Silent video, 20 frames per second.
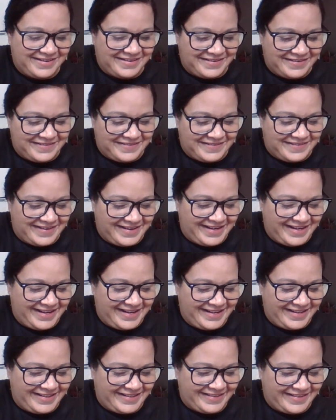All
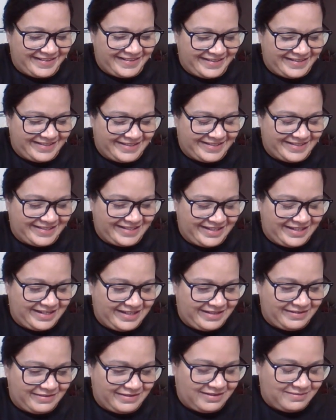right, let's
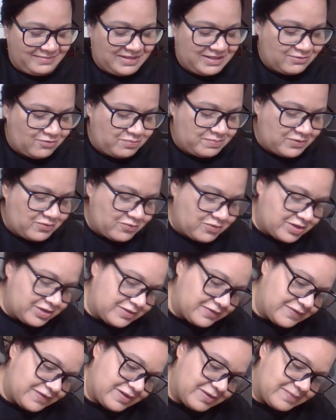see. Let me open
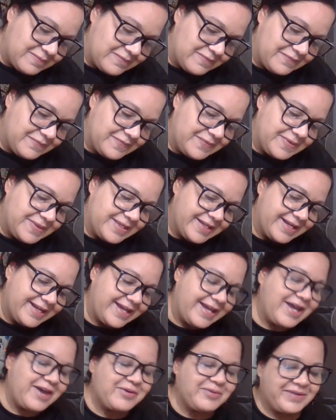one of them.
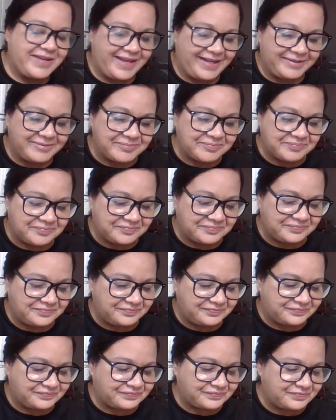Okay.
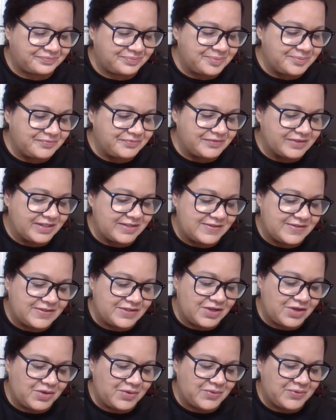
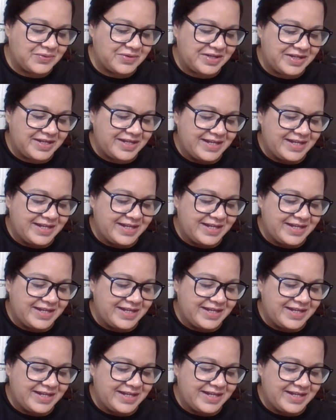So,